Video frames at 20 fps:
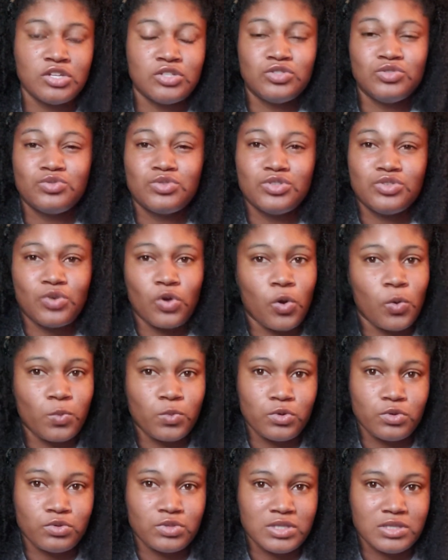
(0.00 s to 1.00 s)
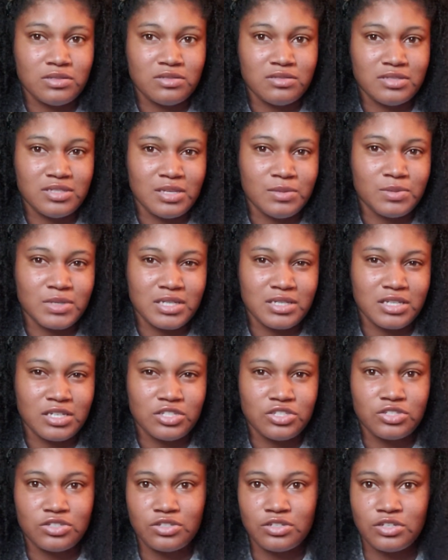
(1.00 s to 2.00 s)
do a normal deep
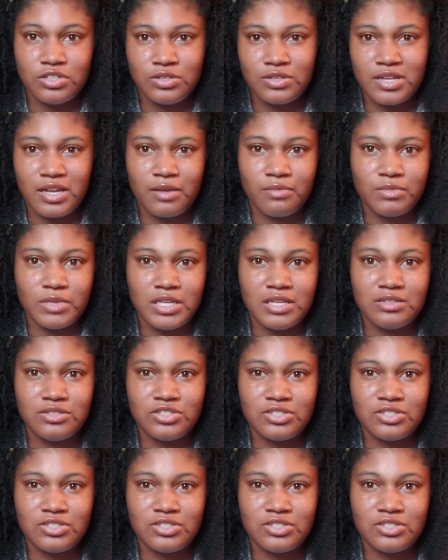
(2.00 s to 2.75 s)
conditioner, you know what I mean,